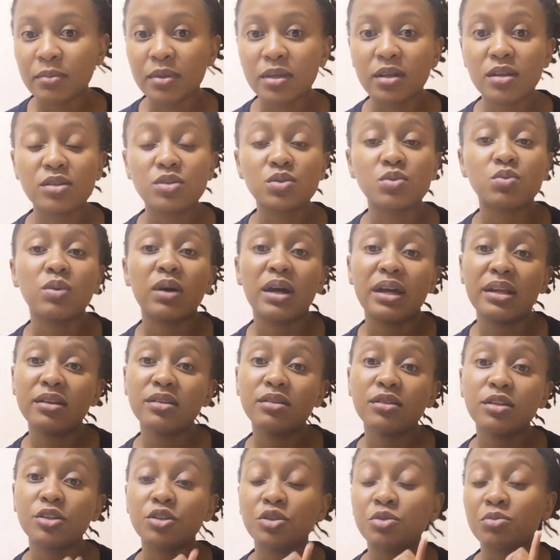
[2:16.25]
Because
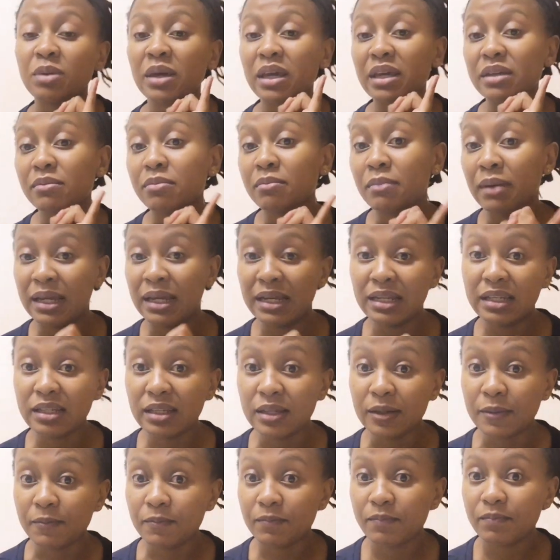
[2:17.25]
one, you paid
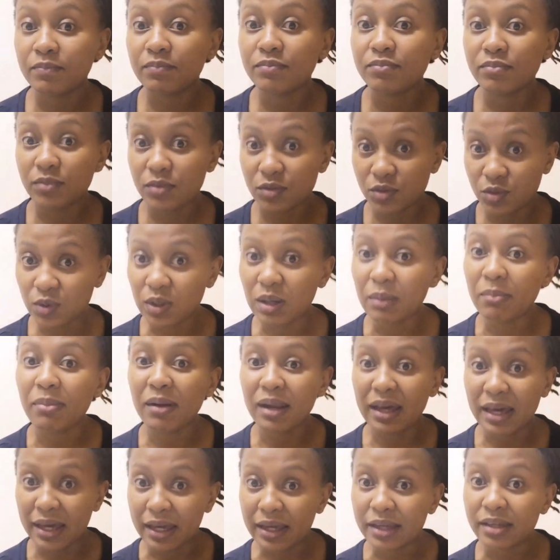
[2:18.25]
money to
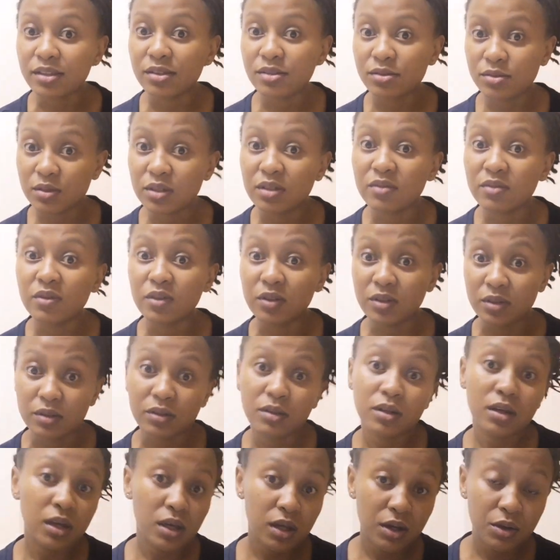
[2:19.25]
apply to
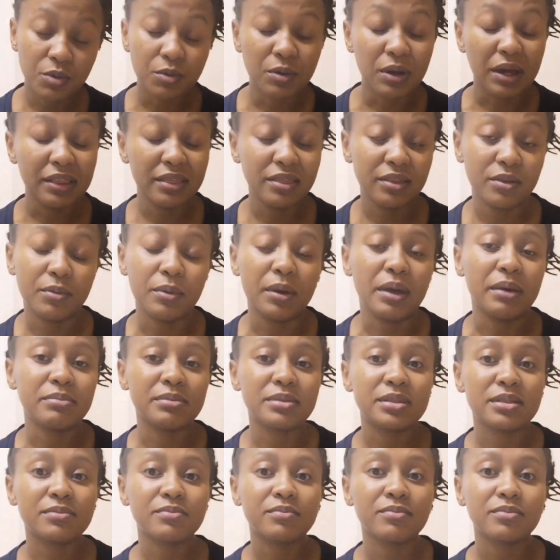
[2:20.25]
even write the
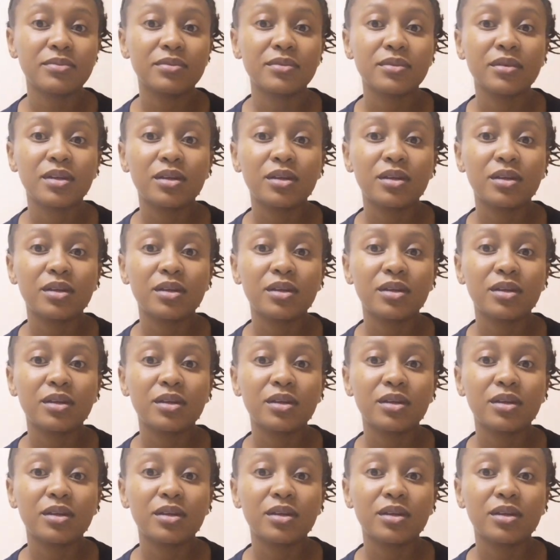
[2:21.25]
WAPT.